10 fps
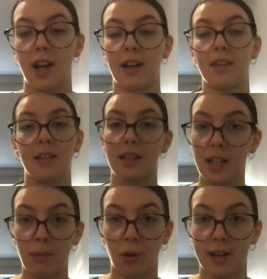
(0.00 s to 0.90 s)
the
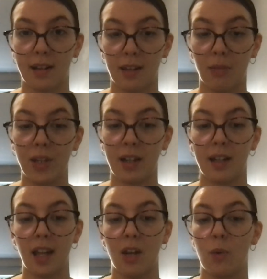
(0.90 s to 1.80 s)
designing process can be
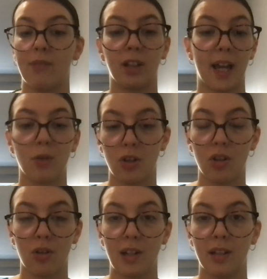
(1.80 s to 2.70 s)
done in whatever language the
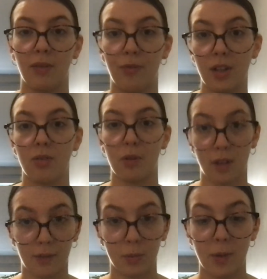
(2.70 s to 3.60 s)
student feels most
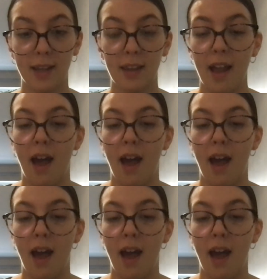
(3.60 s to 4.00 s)
comfortable with.